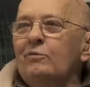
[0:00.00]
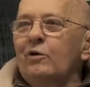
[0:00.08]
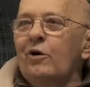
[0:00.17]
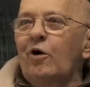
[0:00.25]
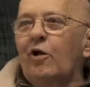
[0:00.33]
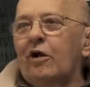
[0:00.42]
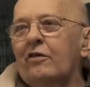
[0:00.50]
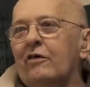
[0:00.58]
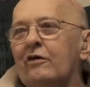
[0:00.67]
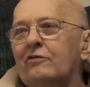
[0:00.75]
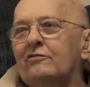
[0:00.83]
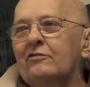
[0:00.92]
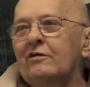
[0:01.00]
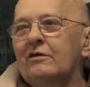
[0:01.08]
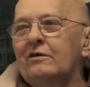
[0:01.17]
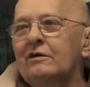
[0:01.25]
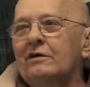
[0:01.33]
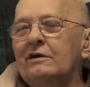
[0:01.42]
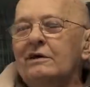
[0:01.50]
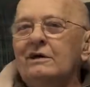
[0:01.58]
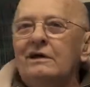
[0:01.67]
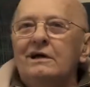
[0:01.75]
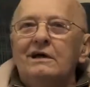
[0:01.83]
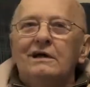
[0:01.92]
with all of this, you know.
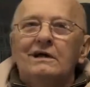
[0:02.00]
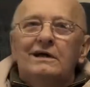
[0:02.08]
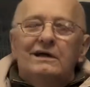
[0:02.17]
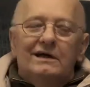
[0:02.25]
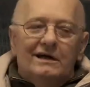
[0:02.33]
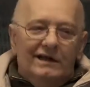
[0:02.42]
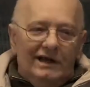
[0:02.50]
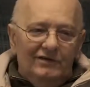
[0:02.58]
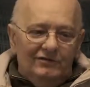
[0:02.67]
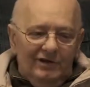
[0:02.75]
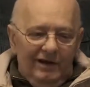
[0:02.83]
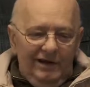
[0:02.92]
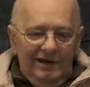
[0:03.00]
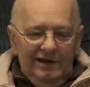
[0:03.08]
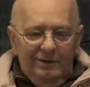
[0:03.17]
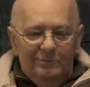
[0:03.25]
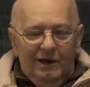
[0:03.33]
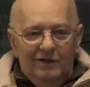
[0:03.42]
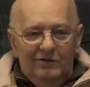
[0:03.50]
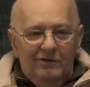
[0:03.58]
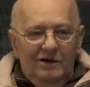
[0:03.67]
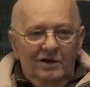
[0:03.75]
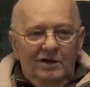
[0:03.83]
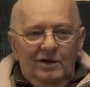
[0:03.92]
And I said to him, I don't
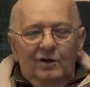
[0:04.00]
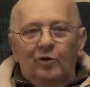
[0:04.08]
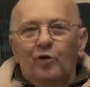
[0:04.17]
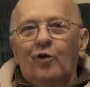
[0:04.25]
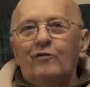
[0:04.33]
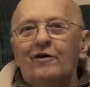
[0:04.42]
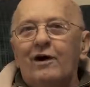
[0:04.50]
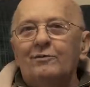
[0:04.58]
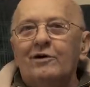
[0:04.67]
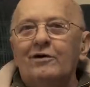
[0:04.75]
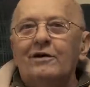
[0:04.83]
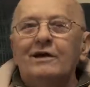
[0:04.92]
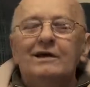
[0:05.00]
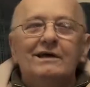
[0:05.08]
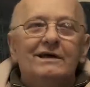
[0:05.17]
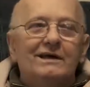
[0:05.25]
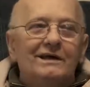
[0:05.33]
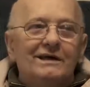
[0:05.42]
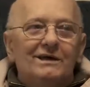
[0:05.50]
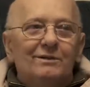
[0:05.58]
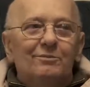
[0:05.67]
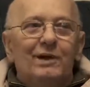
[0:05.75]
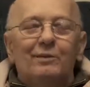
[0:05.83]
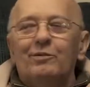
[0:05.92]
know if I'm going to
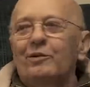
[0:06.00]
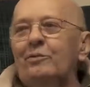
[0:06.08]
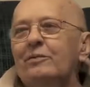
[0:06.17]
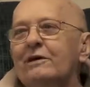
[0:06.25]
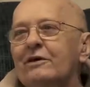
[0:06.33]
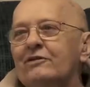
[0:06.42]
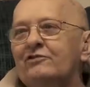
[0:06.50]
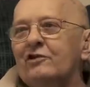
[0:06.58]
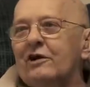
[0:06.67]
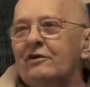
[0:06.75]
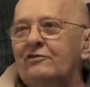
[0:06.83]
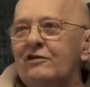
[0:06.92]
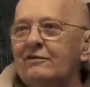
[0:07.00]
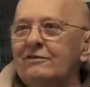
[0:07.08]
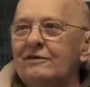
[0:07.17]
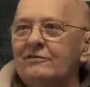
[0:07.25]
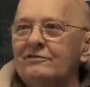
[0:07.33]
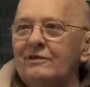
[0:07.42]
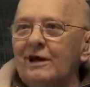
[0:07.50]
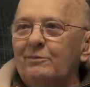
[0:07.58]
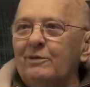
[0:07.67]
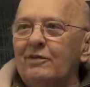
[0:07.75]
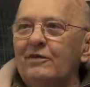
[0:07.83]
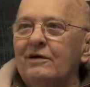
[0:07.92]
be able to be a judge of this type
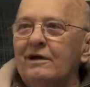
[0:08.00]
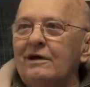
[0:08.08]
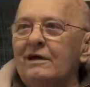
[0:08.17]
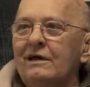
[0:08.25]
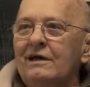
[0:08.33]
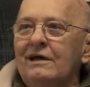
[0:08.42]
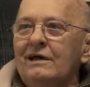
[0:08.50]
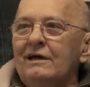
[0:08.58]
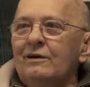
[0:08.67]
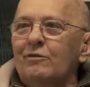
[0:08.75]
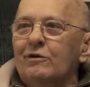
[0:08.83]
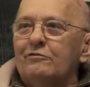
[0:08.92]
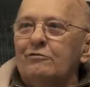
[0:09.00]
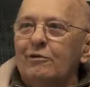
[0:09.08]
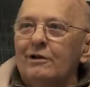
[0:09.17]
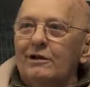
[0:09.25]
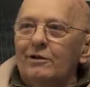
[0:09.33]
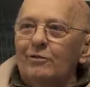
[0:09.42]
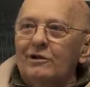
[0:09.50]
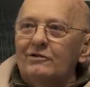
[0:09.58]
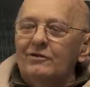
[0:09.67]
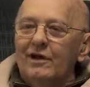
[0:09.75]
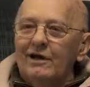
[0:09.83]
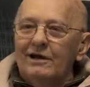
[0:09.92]
of thing. What's real,
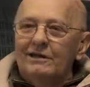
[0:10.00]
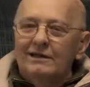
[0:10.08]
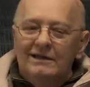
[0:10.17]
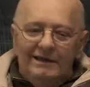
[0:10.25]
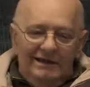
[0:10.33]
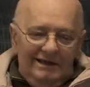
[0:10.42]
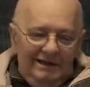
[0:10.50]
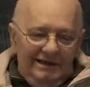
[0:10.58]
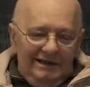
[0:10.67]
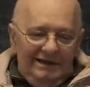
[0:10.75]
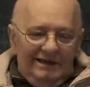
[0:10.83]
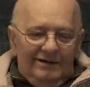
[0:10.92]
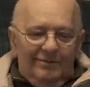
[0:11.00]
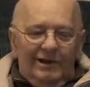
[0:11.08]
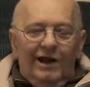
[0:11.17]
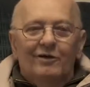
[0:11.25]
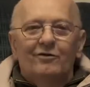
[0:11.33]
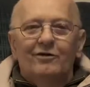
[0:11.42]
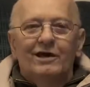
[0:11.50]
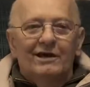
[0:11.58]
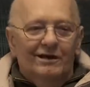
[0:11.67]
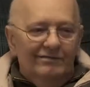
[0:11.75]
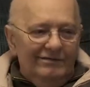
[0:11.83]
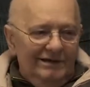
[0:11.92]
what's not, when I don't
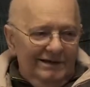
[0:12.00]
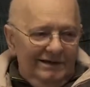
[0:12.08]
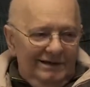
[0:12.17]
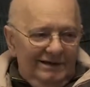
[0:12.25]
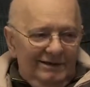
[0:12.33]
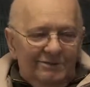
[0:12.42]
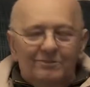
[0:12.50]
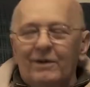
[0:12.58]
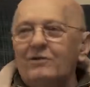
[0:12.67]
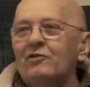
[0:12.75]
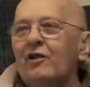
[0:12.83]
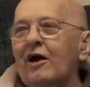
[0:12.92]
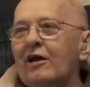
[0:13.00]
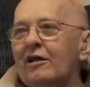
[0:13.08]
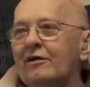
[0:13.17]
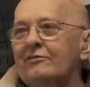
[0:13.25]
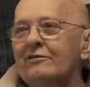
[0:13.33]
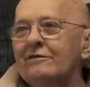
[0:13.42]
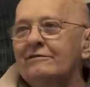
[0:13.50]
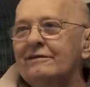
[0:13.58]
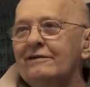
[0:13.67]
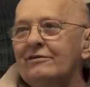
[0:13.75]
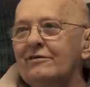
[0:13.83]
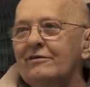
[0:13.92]
have much knowledge of
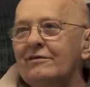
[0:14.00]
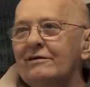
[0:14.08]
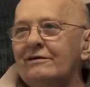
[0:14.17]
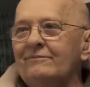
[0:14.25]
it, you know.